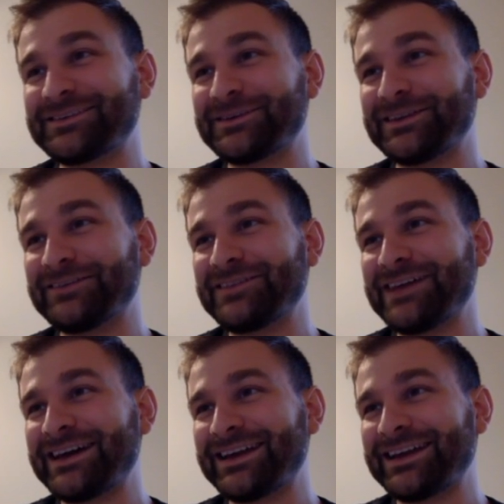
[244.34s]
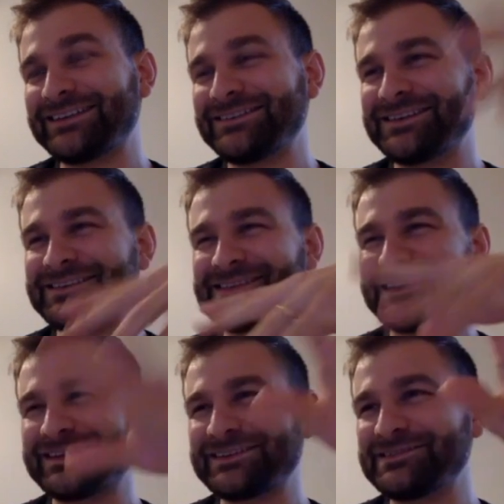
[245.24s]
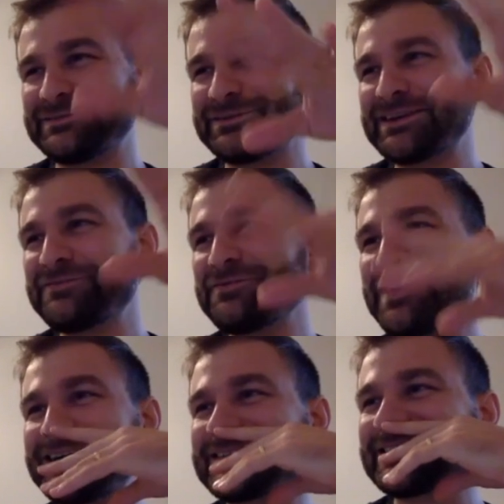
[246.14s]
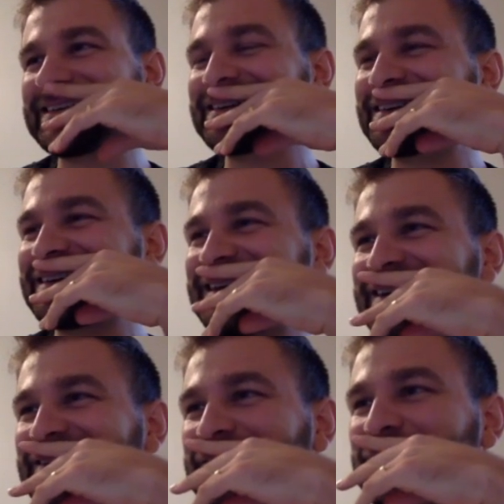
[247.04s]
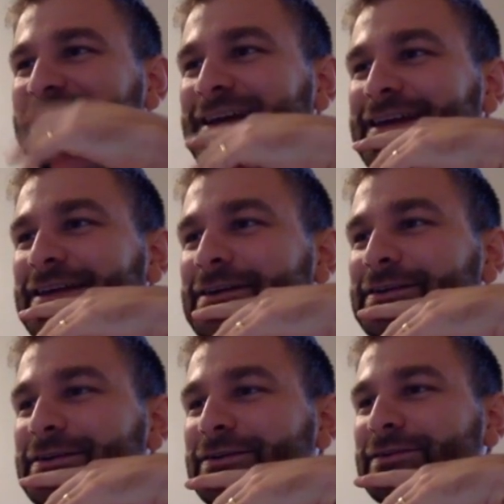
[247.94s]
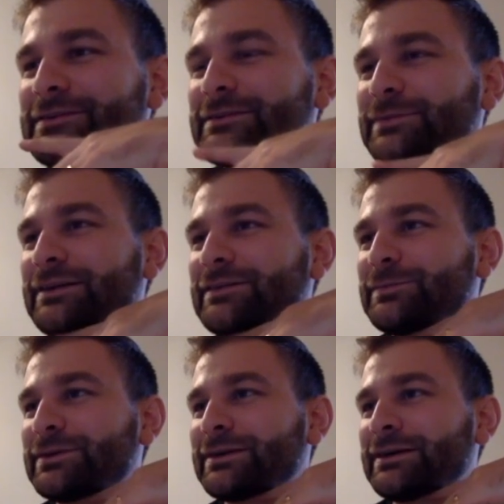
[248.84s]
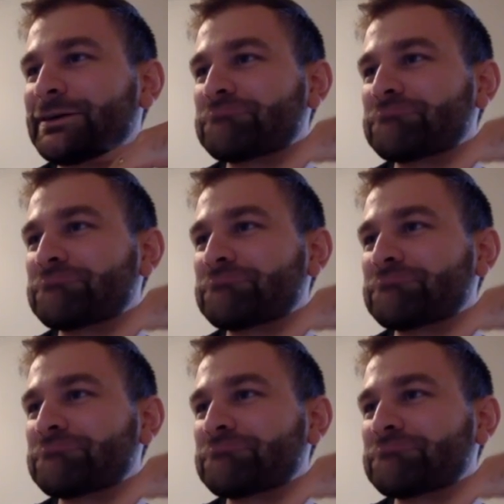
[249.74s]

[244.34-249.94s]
so I love that. And you can see like the shooting effect. Almost like here you could have used some lights, but